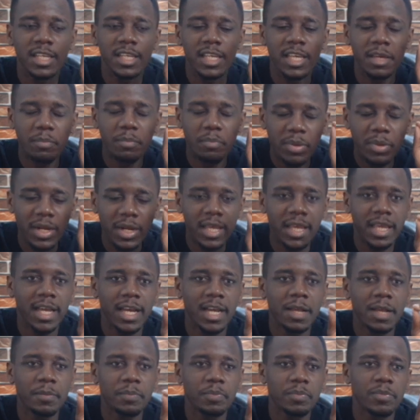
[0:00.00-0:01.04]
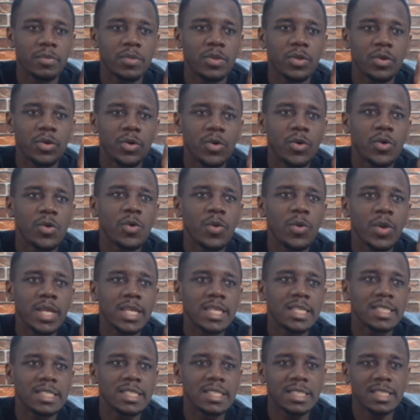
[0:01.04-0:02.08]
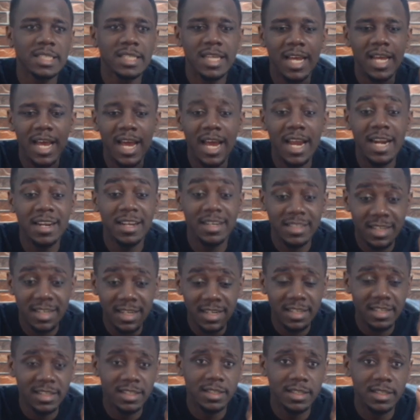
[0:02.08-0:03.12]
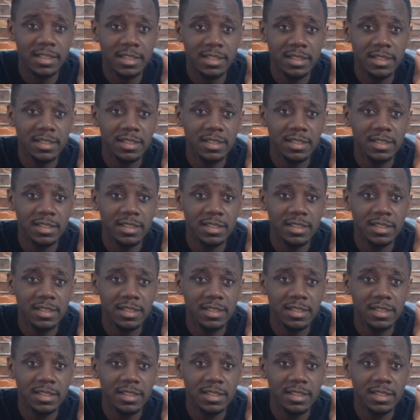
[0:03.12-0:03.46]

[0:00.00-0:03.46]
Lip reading: a player who is under-talented